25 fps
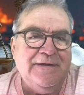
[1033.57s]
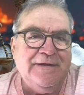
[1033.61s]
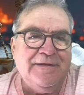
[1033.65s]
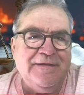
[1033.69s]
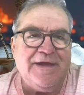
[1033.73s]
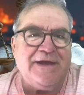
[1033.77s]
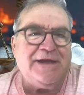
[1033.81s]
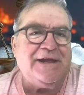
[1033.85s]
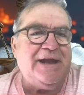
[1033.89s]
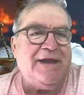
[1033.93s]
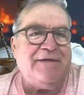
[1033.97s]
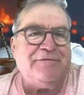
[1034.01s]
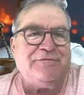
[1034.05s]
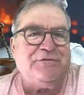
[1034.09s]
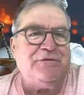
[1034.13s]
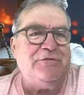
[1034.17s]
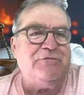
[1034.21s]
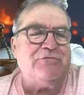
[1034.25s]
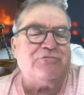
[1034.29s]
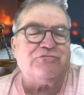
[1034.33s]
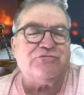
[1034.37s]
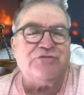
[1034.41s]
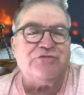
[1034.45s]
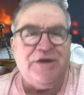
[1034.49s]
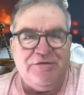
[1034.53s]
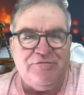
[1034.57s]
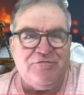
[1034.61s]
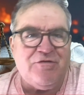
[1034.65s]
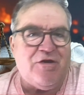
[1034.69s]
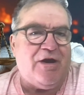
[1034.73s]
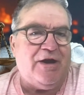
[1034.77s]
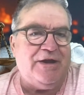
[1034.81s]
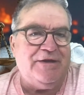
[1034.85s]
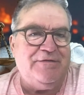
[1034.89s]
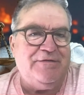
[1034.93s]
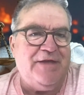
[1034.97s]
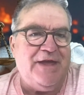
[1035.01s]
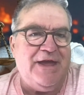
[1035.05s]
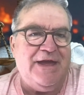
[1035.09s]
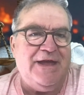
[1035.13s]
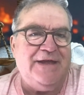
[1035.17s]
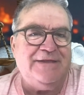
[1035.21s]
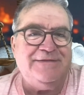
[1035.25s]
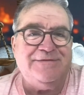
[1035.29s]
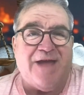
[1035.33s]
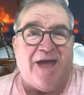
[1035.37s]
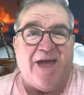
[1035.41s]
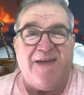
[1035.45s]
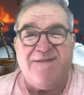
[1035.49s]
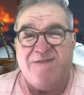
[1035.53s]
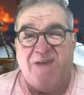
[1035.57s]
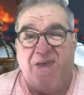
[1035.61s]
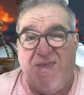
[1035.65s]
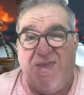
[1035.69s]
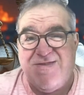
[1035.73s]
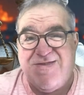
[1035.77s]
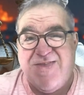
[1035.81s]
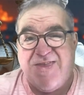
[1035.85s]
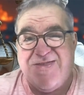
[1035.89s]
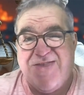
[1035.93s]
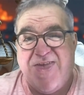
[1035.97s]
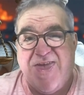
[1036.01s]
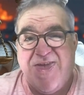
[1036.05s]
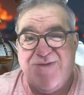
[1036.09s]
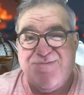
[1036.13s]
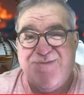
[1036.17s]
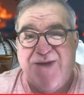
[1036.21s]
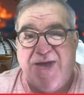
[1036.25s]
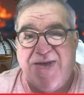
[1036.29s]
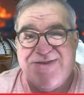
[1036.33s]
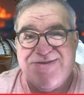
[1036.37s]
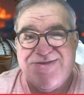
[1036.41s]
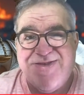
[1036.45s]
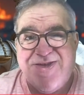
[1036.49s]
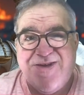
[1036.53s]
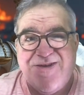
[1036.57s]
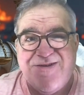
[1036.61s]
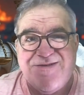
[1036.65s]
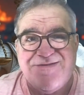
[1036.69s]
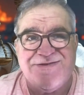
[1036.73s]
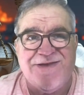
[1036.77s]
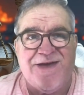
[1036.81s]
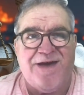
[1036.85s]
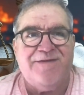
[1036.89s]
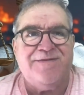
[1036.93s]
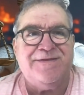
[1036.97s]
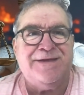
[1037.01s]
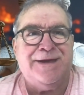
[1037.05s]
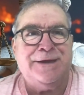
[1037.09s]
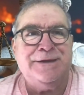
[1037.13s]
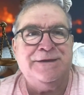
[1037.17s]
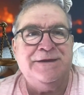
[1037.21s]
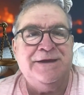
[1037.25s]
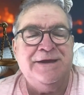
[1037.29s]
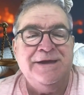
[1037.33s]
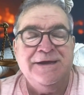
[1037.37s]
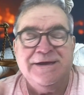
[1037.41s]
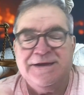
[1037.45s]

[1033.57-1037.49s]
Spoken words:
they're going to have to rewrite their identity manuals, aren't they?